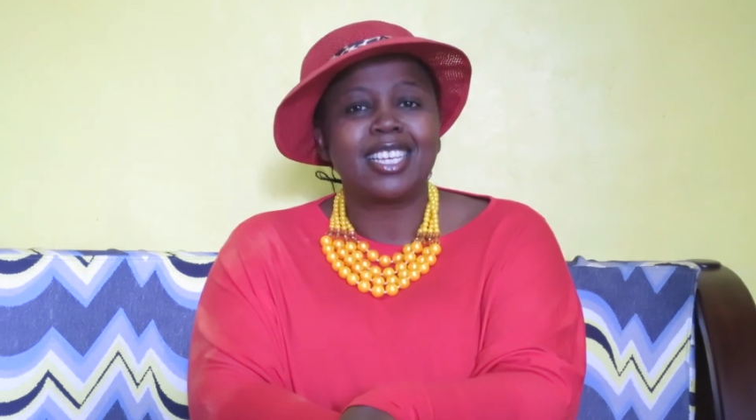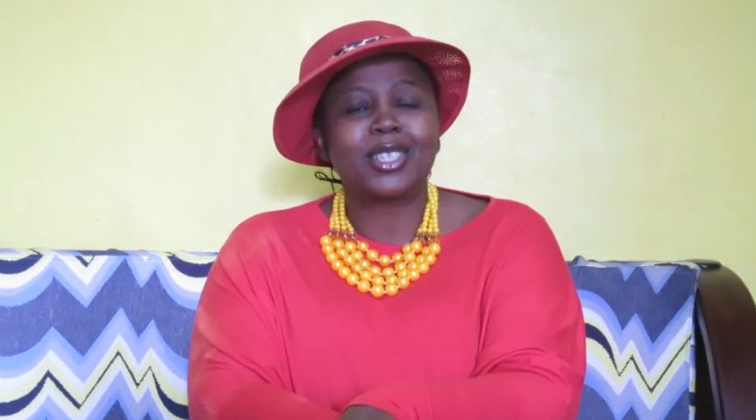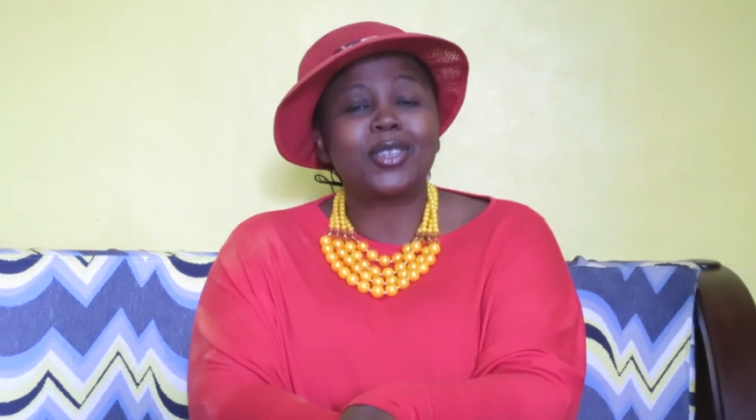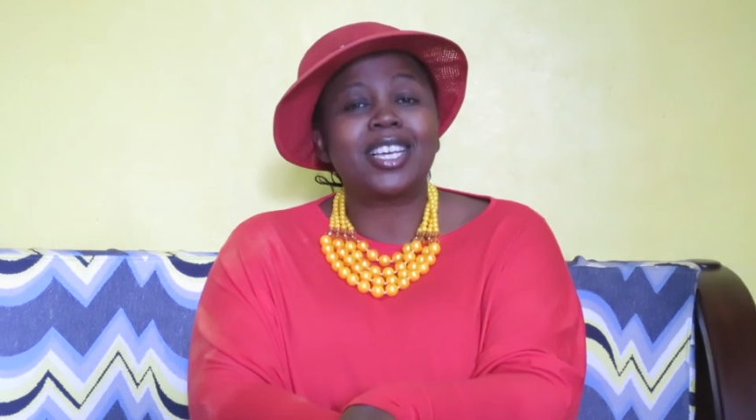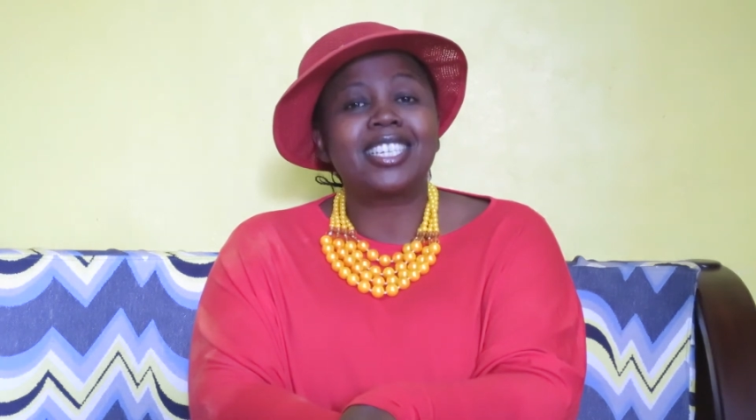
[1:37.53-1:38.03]

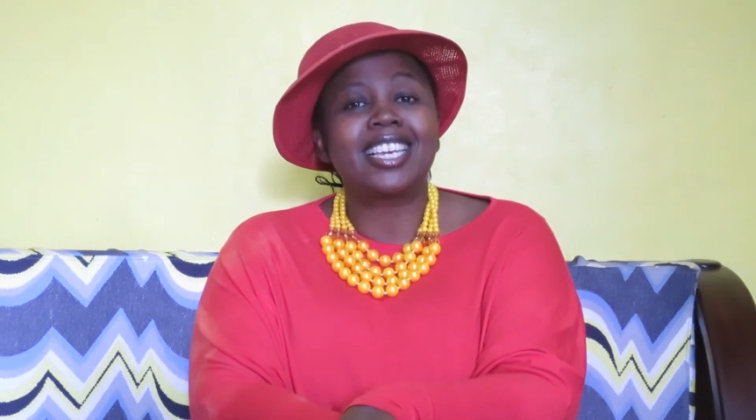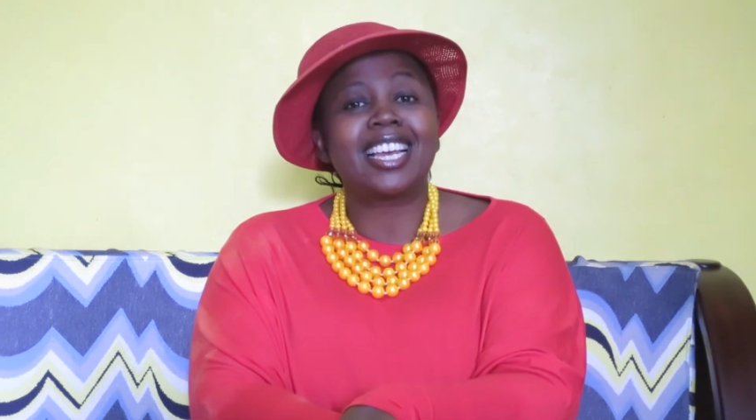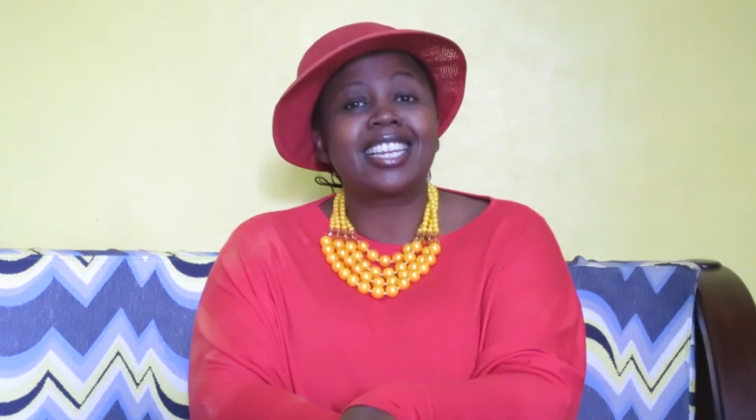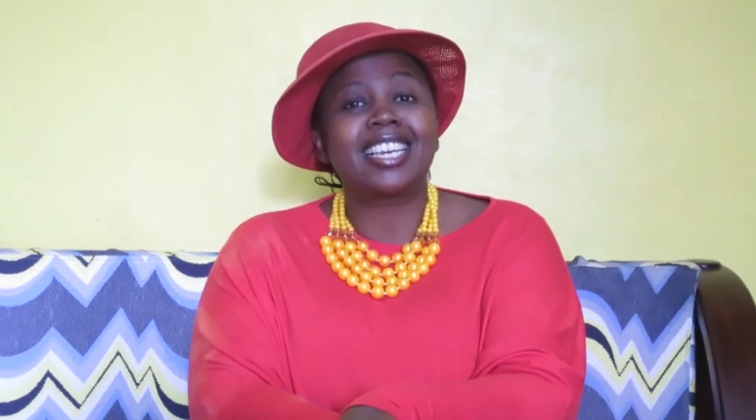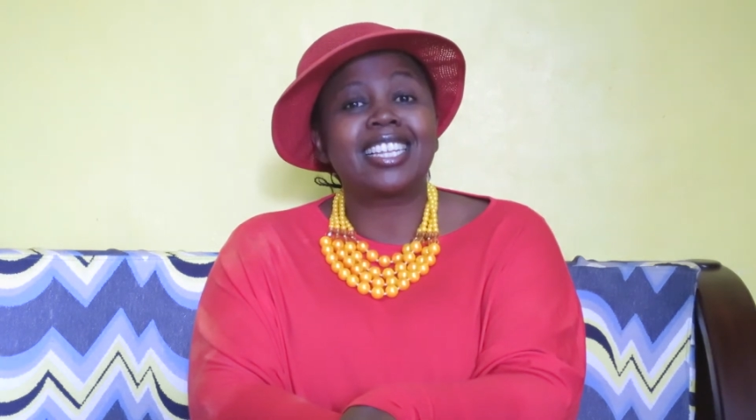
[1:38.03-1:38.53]
so that he
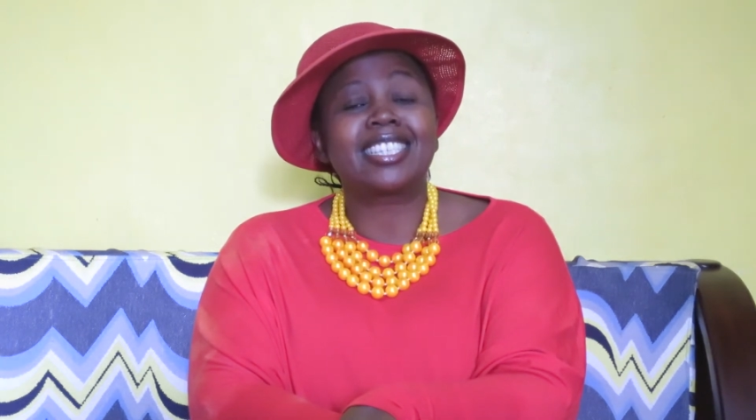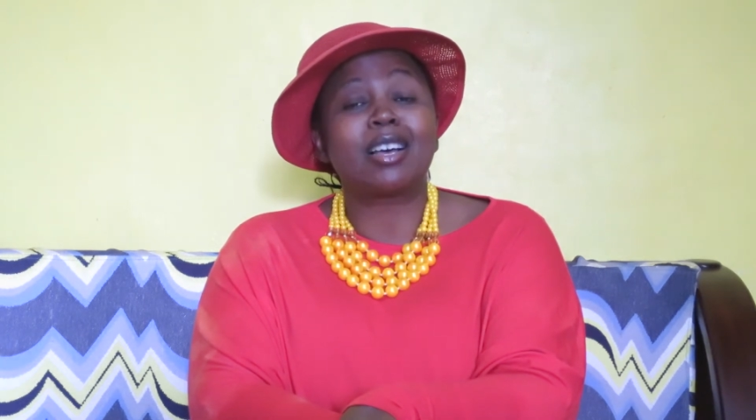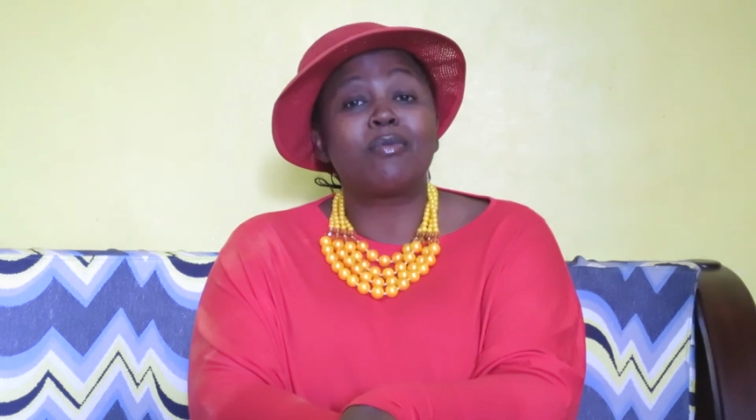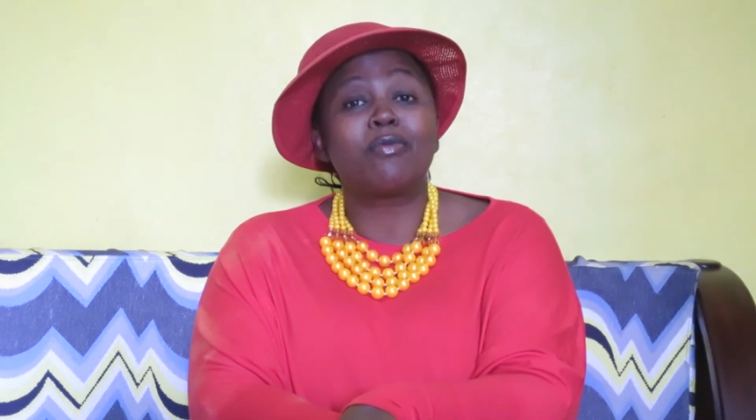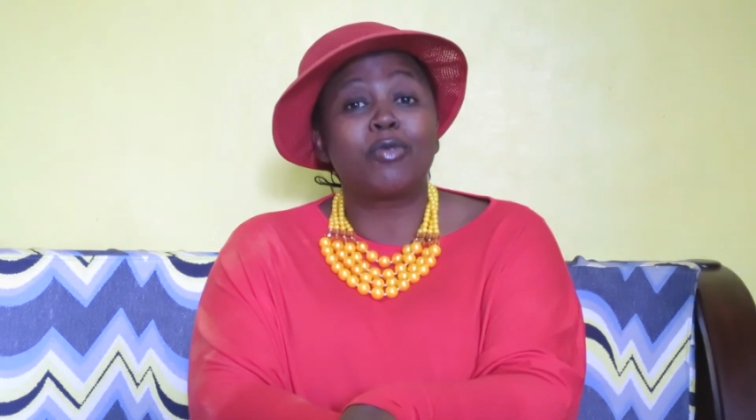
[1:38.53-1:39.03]
can get
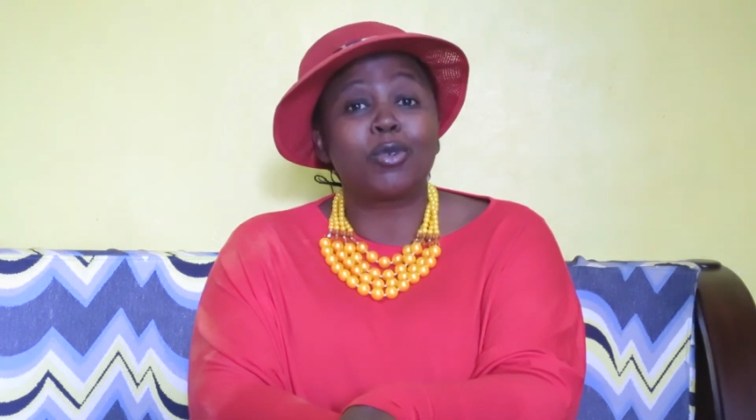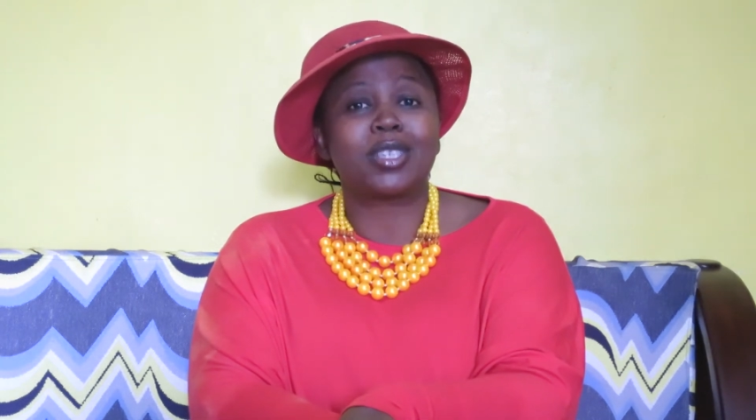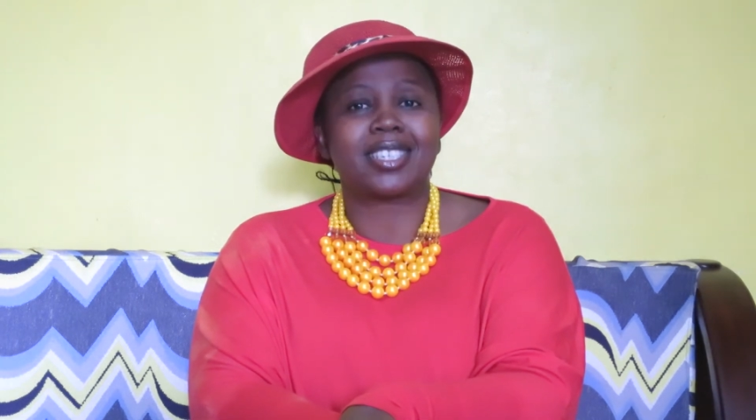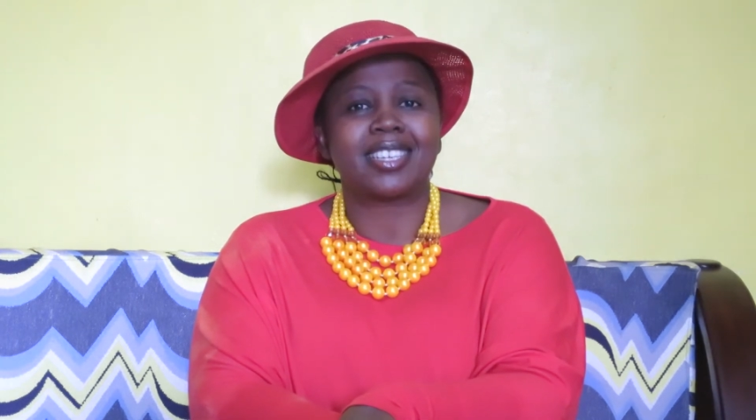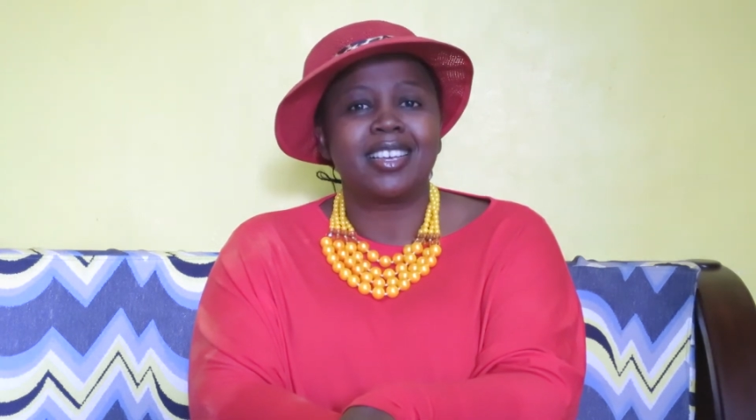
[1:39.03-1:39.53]
some
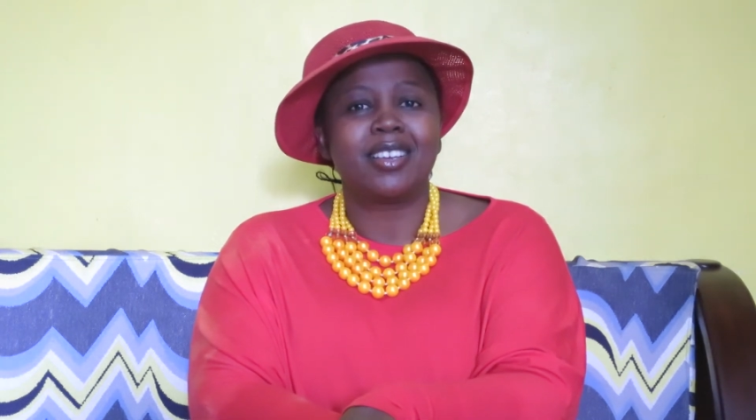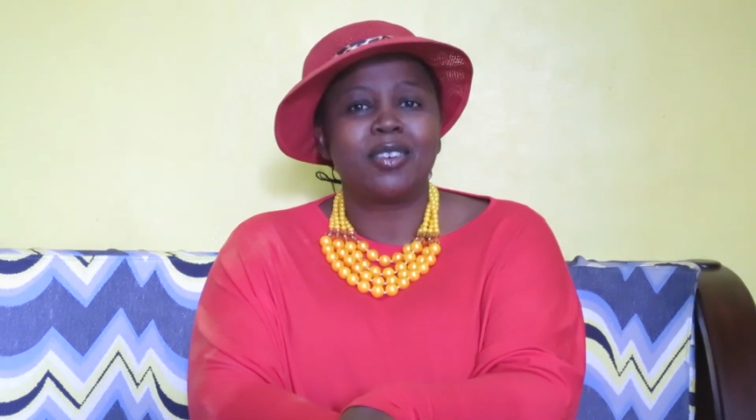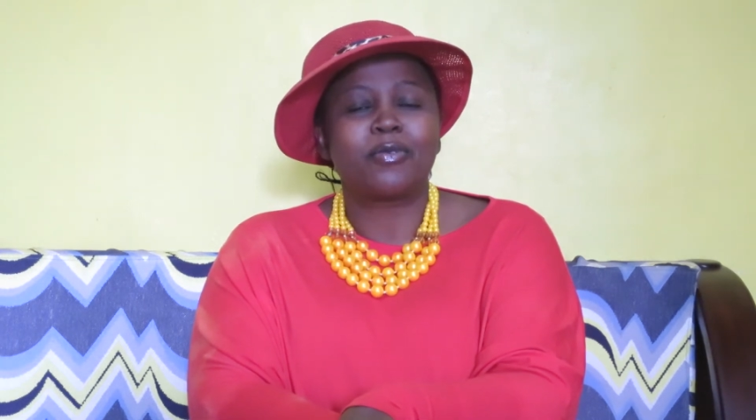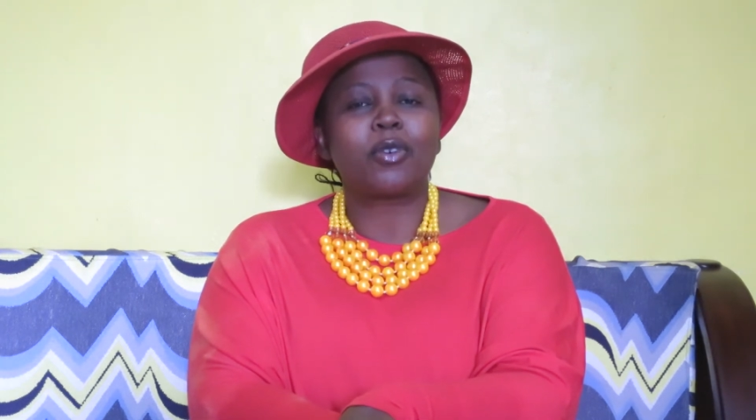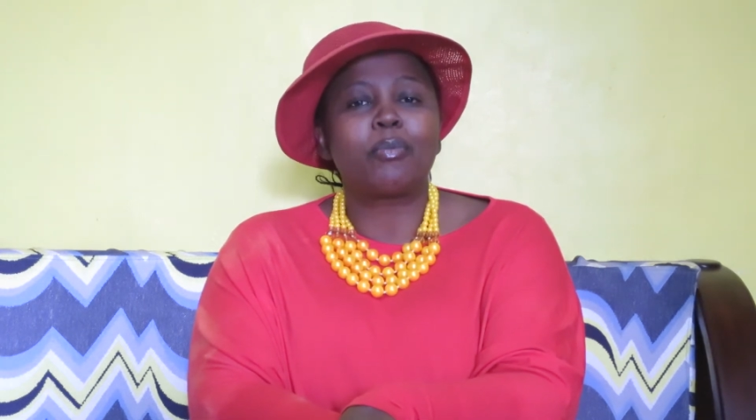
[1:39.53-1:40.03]
votes
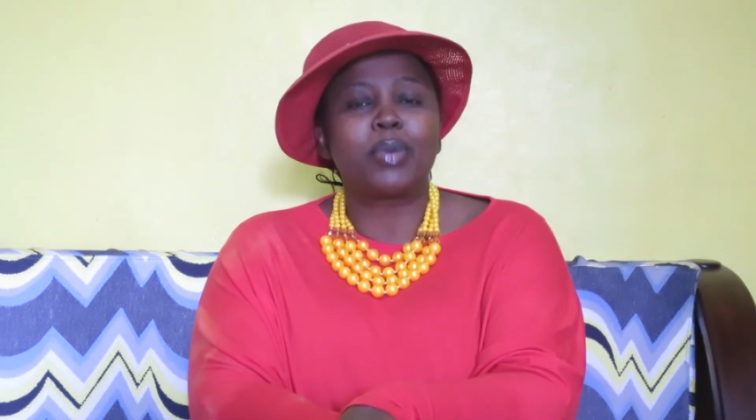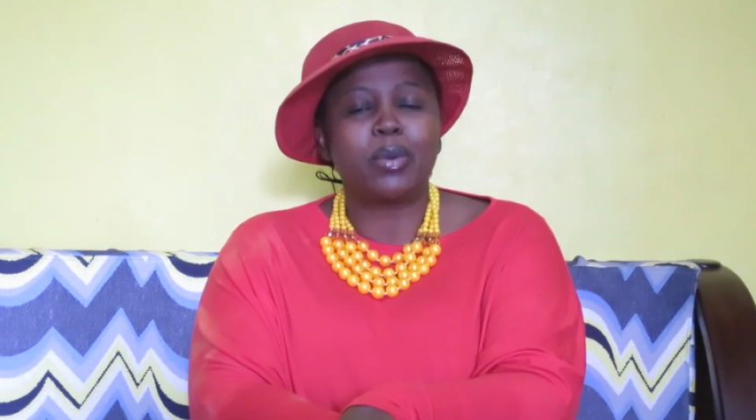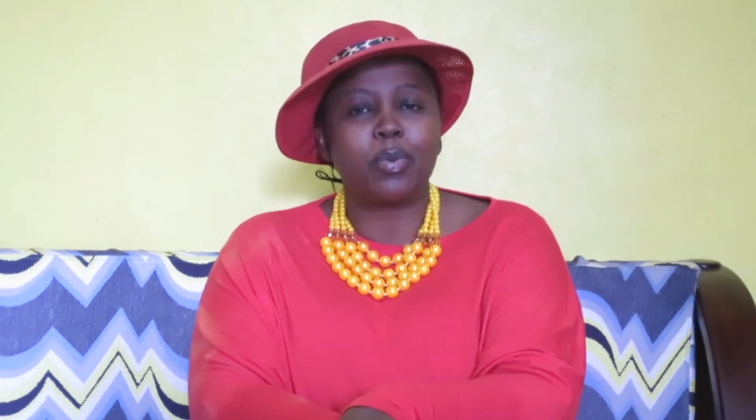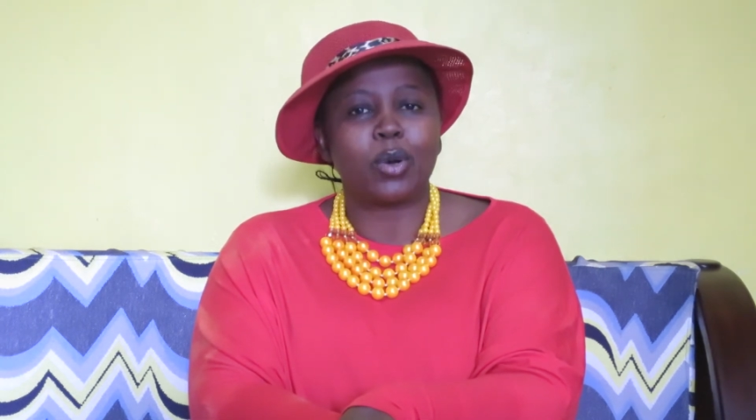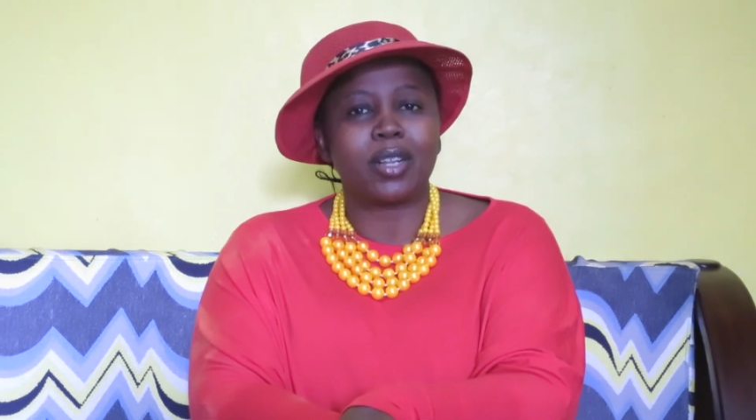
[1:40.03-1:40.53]
from
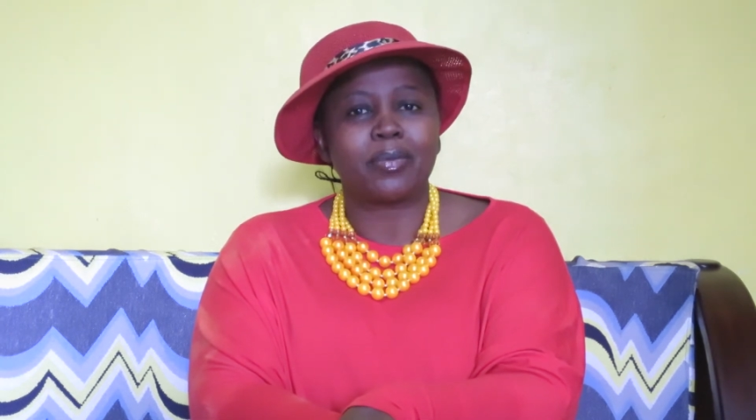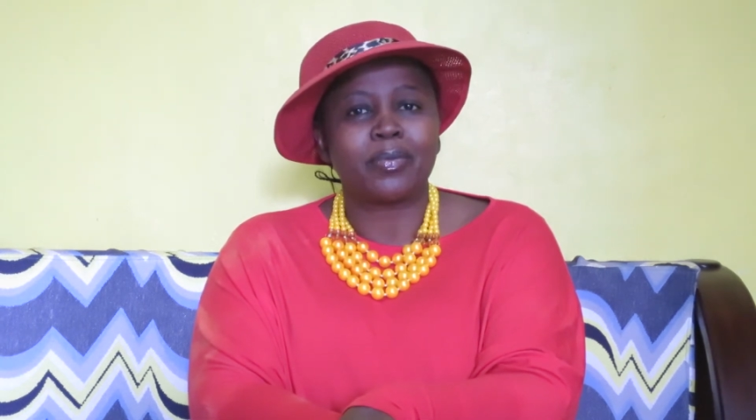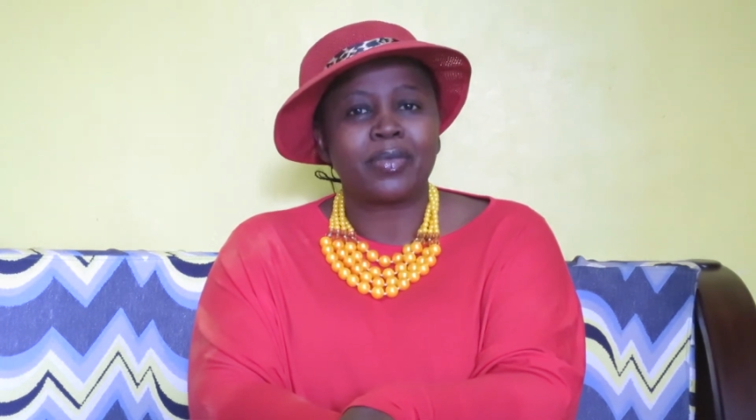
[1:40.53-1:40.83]
people.